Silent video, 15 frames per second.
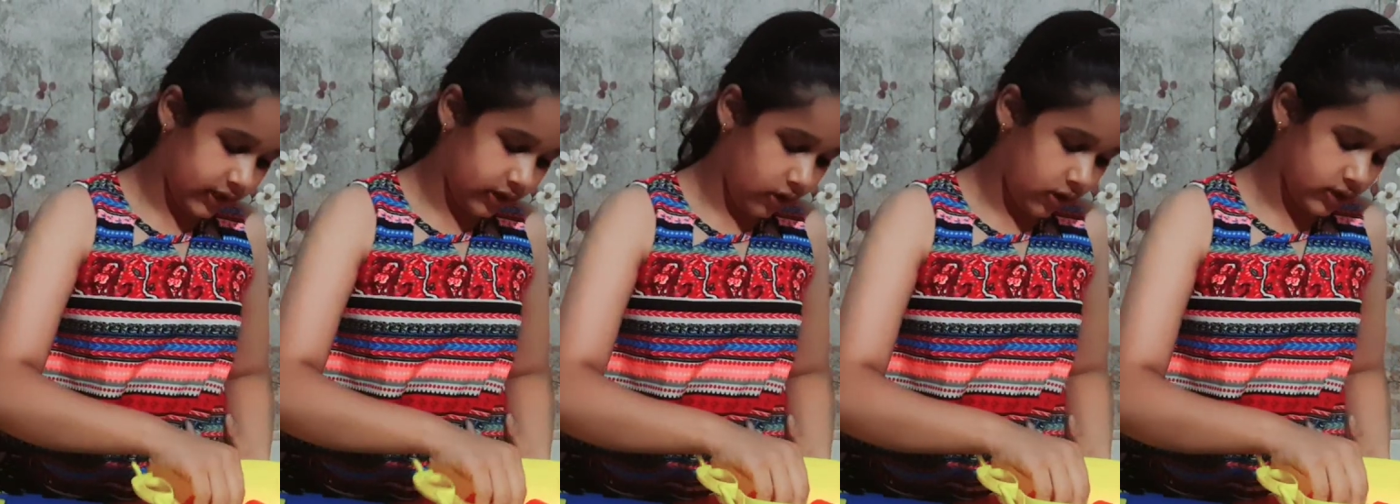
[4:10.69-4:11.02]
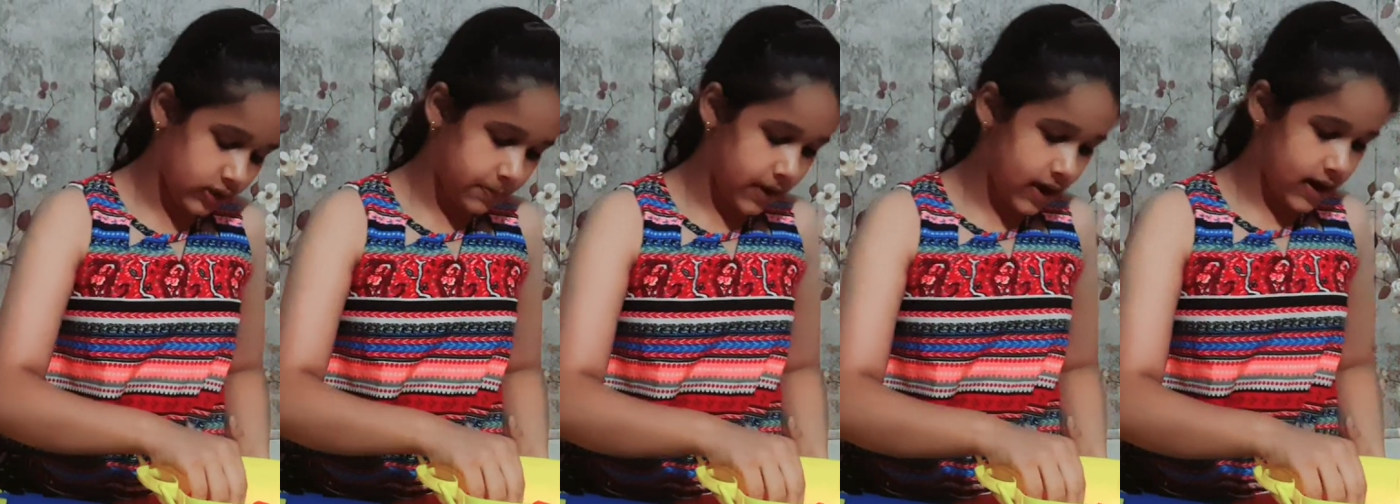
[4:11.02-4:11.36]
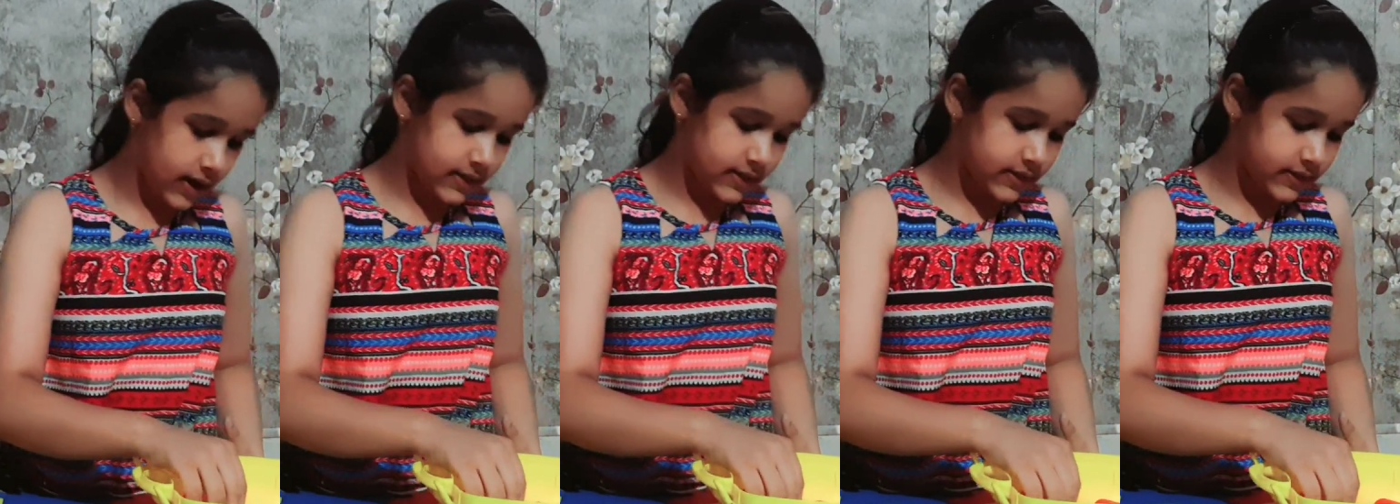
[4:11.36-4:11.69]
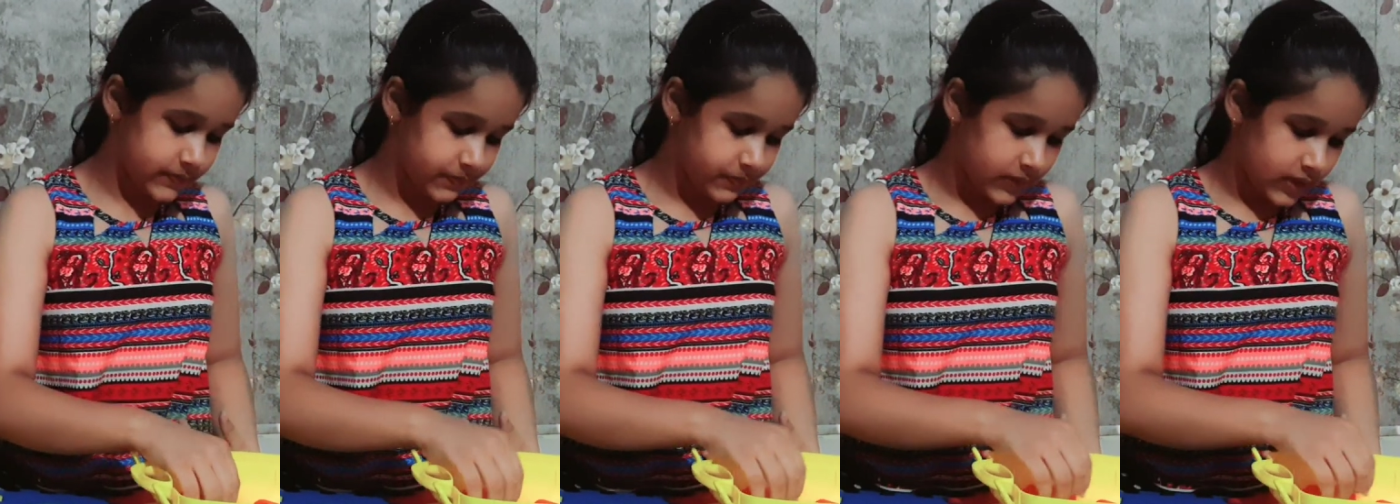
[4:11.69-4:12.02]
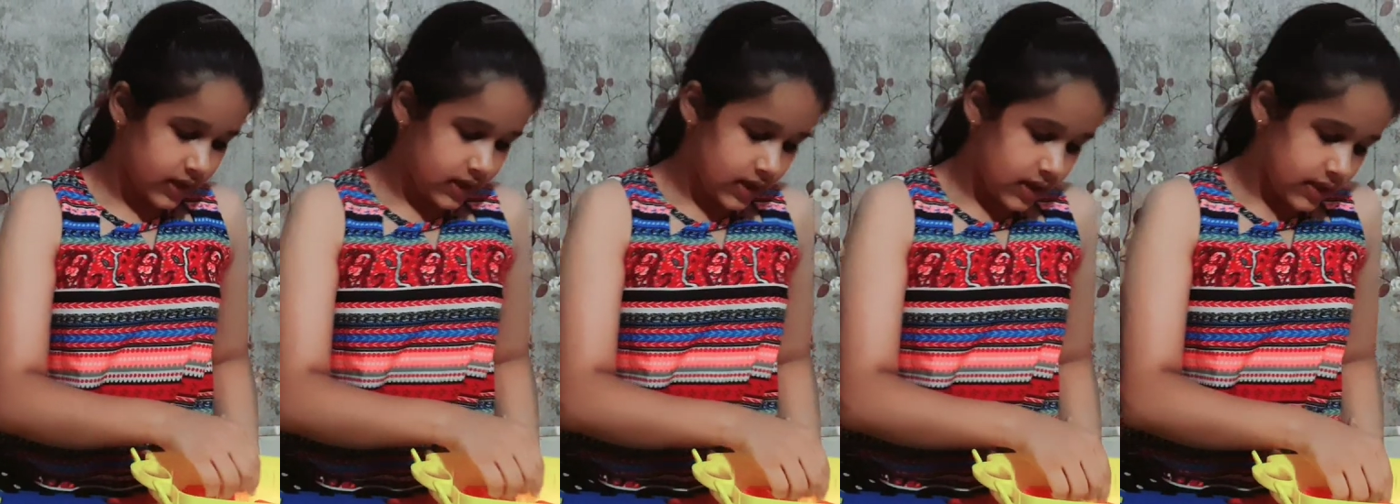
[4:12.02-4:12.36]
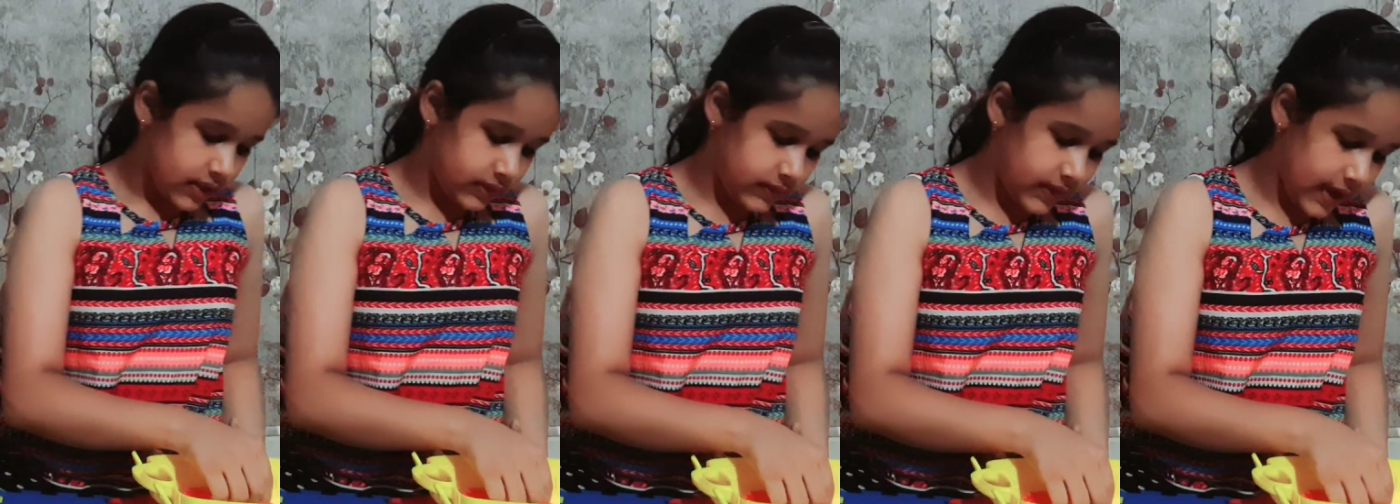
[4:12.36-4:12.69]
all the parts.
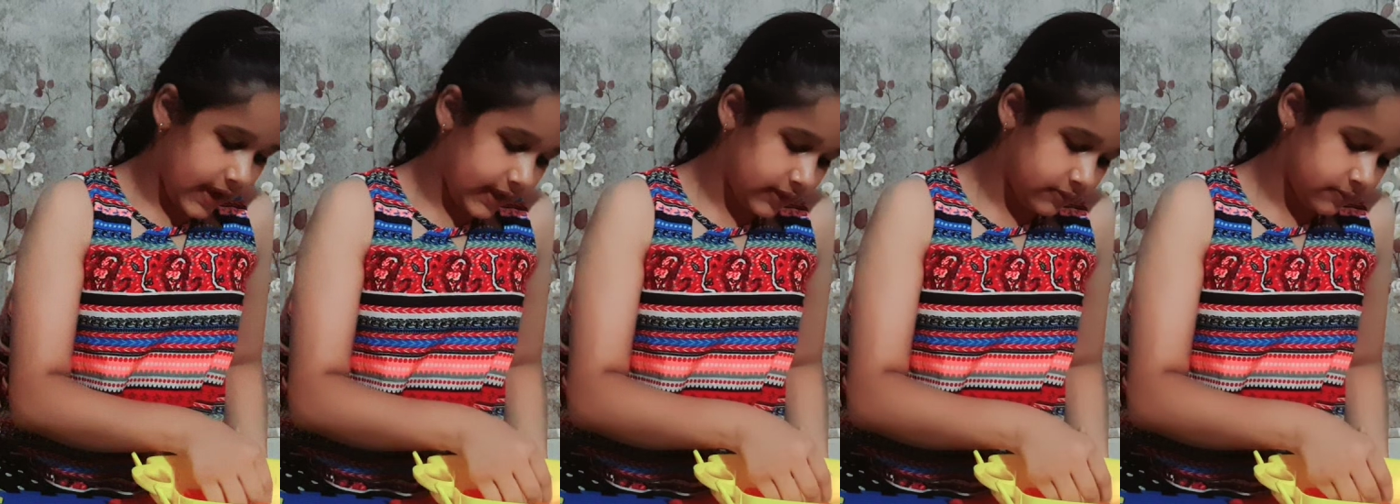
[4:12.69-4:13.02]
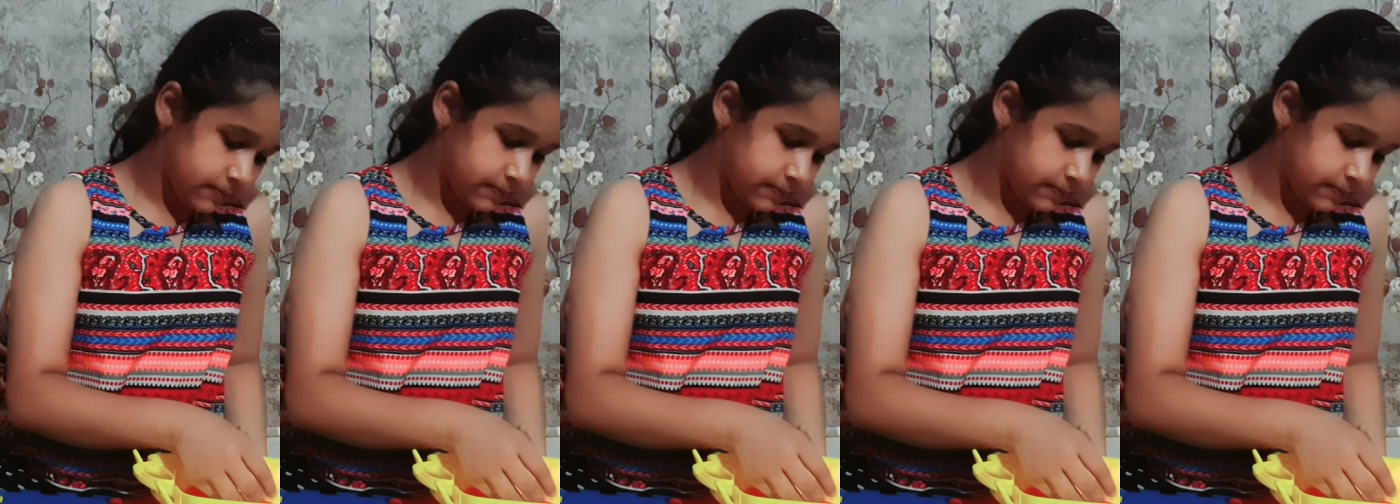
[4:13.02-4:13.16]
Then